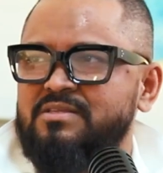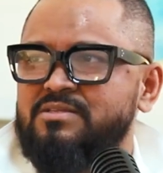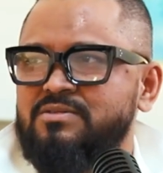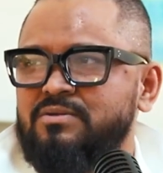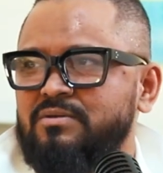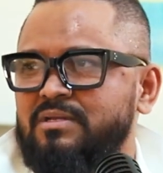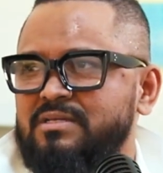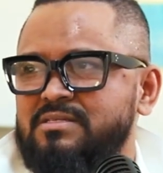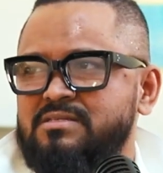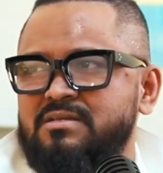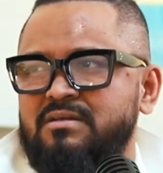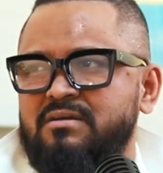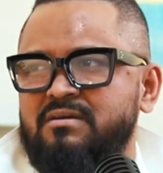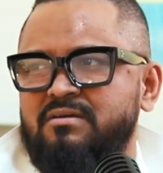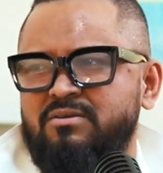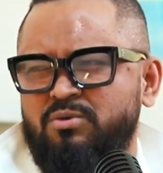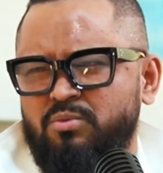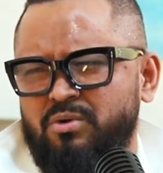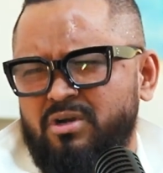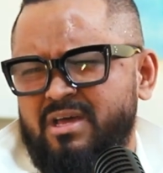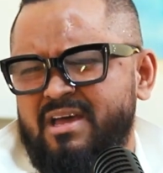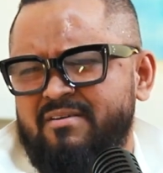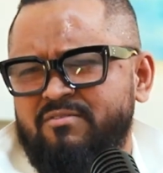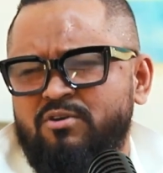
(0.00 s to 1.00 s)
So let's you
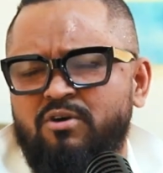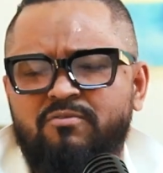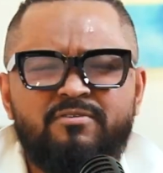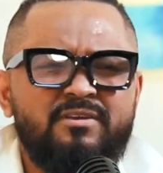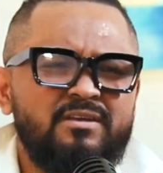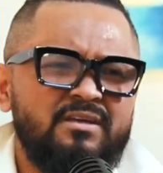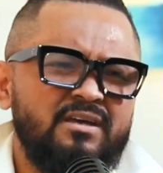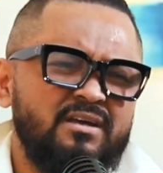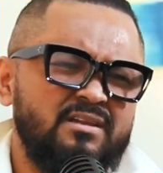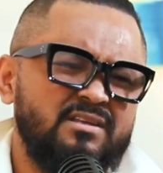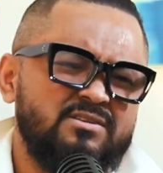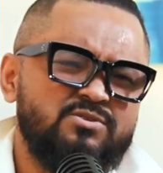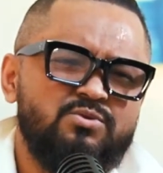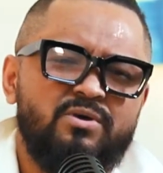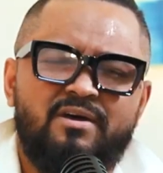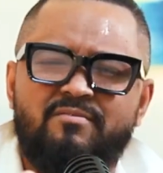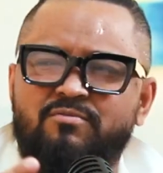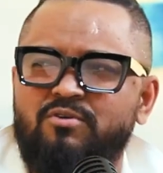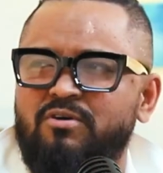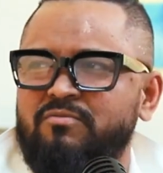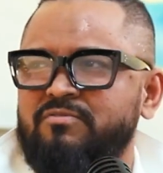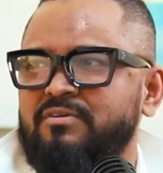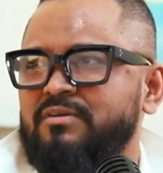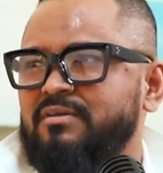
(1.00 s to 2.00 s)
want to have coffee? Yeah, let's go have
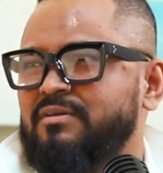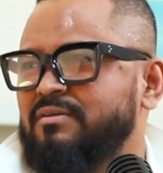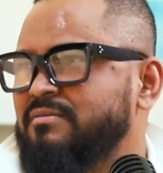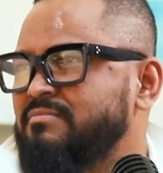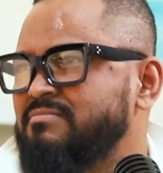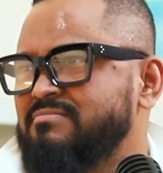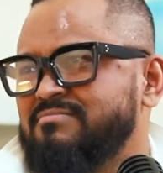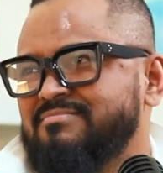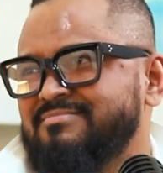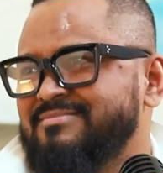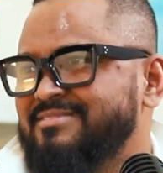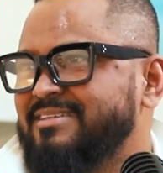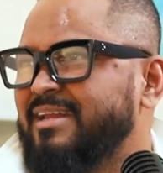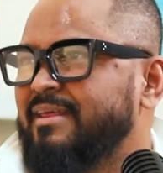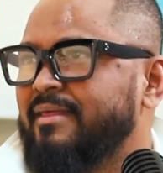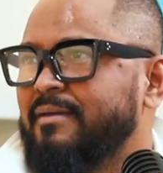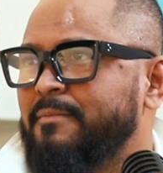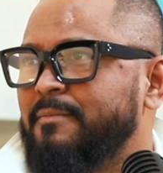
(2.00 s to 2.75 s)
coffee. Like that.